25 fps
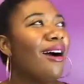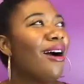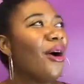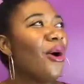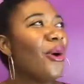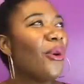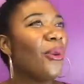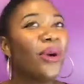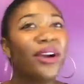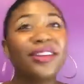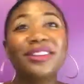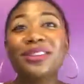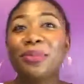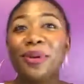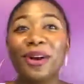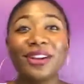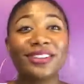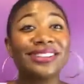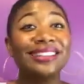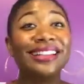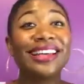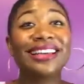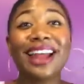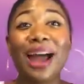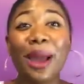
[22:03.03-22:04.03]
Where's the
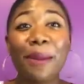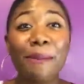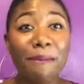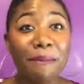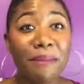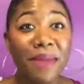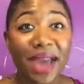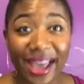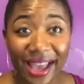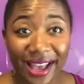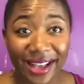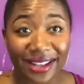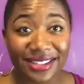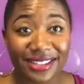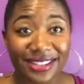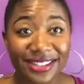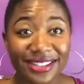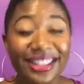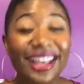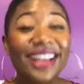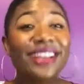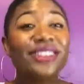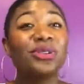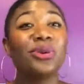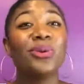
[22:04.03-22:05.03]
person that I met?
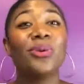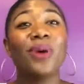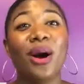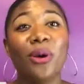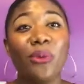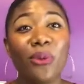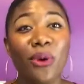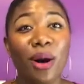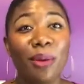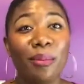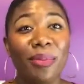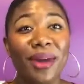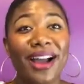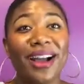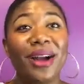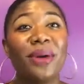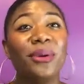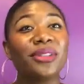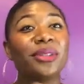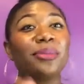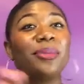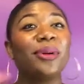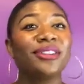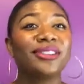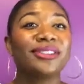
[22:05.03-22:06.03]
That's who I want back. I want
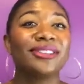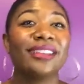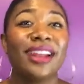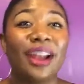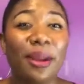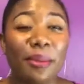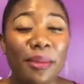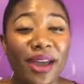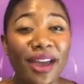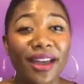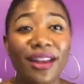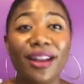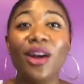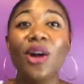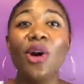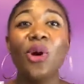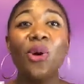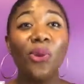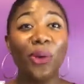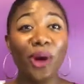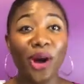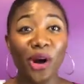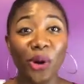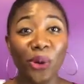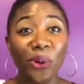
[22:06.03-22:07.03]
the person that I met.
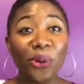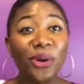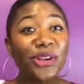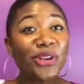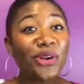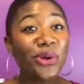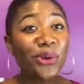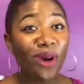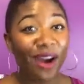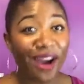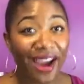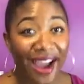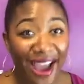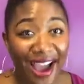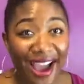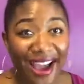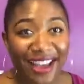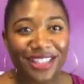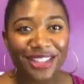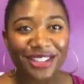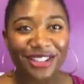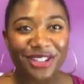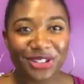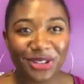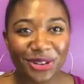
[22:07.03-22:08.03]
Well, when you are at
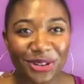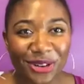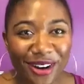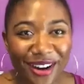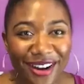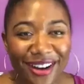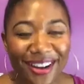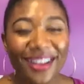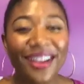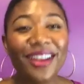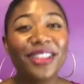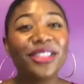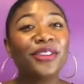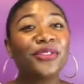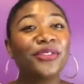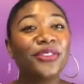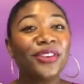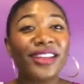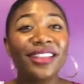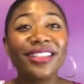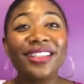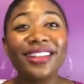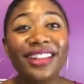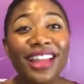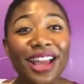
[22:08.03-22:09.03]
the store, the
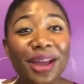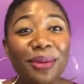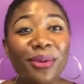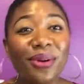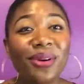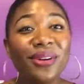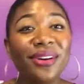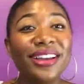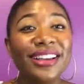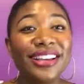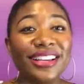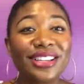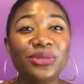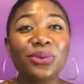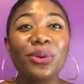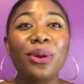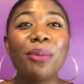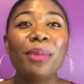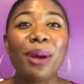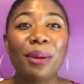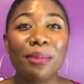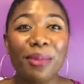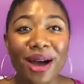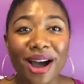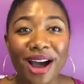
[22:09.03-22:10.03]
front of the label is what
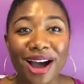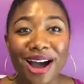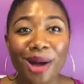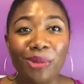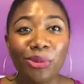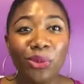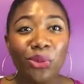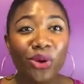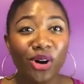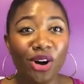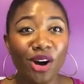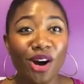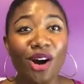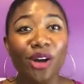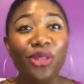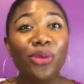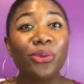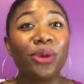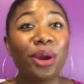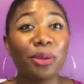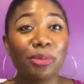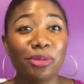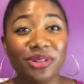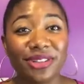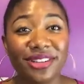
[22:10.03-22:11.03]
my mom will call the
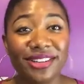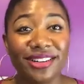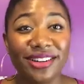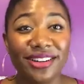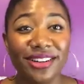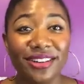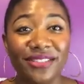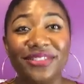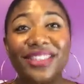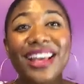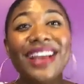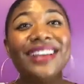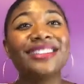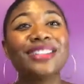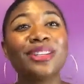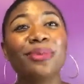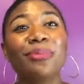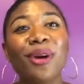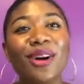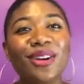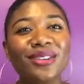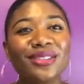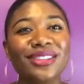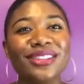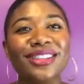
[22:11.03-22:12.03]
representative. That's the
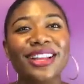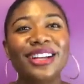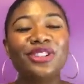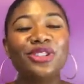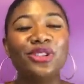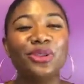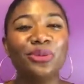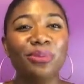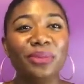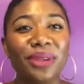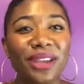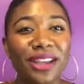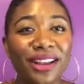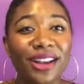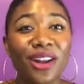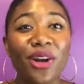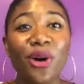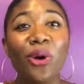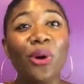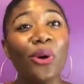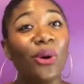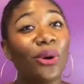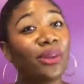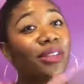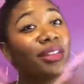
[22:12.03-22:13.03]
person that you meet,
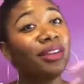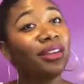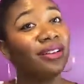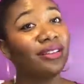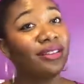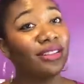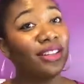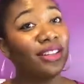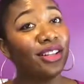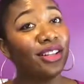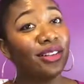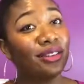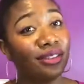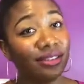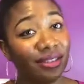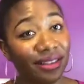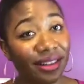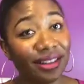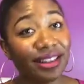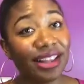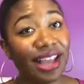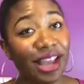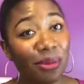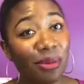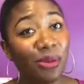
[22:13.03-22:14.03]
or the
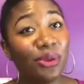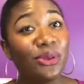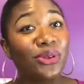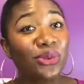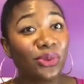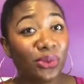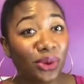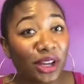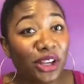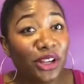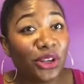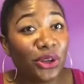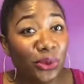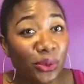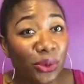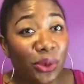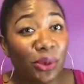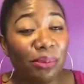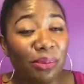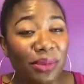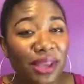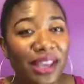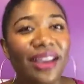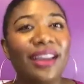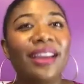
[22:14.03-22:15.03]
label is what you would
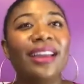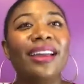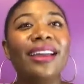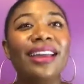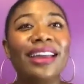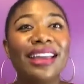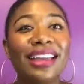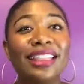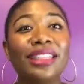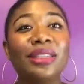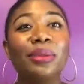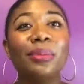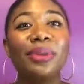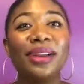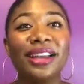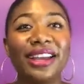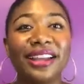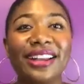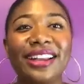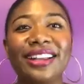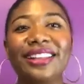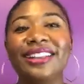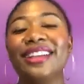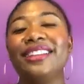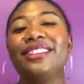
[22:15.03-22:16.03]
meet in the
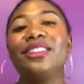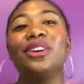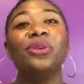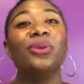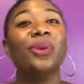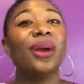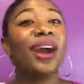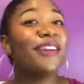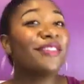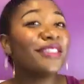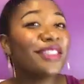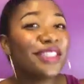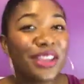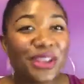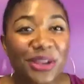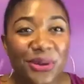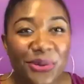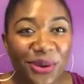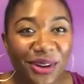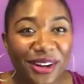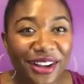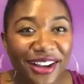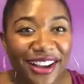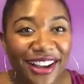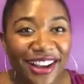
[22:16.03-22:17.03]
beginning. They tell you everything you
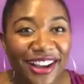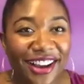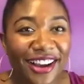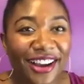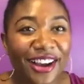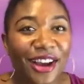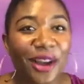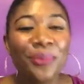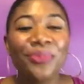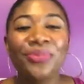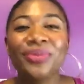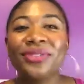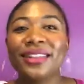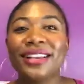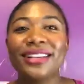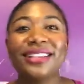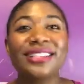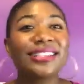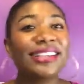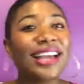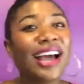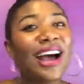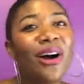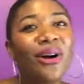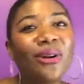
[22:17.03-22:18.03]
want to hear. They
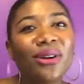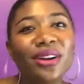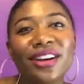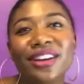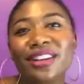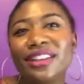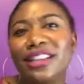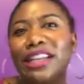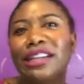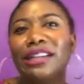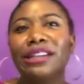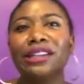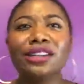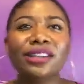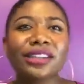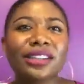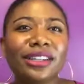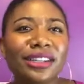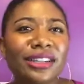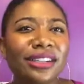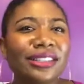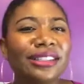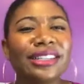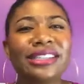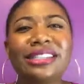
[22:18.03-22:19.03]
sound good. They look
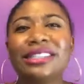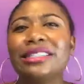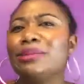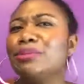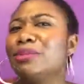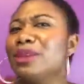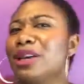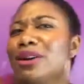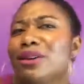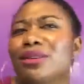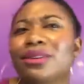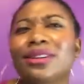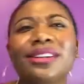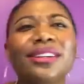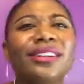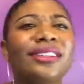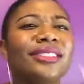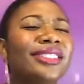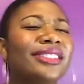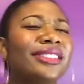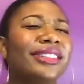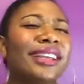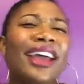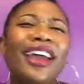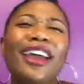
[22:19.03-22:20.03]
good. They smell good.
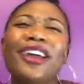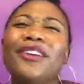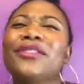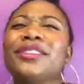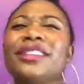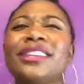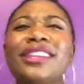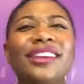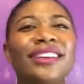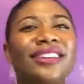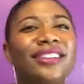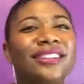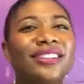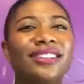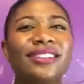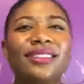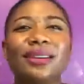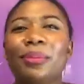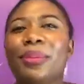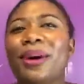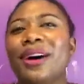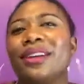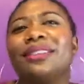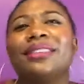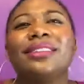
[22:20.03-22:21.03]
Just everything is just
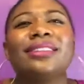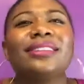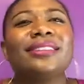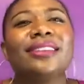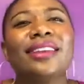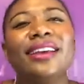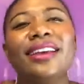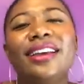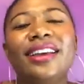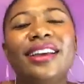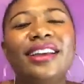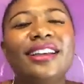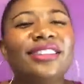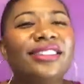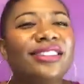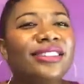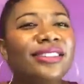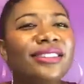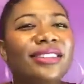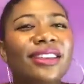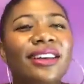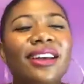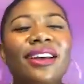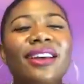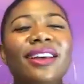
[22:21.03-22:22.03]
about this. It's just,
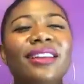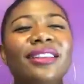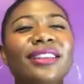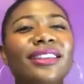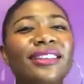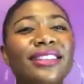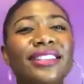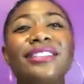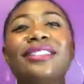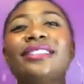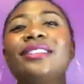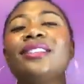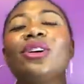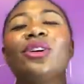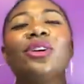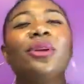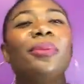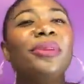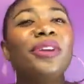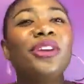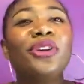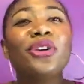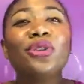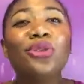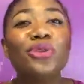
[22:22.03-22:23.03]
this is going to be
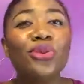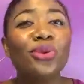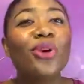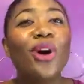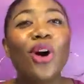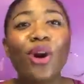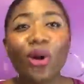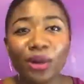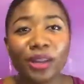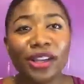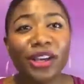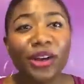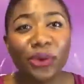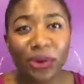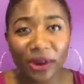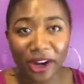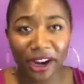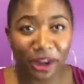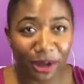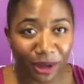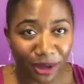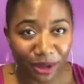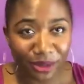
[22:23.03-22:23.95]
your new holy grail.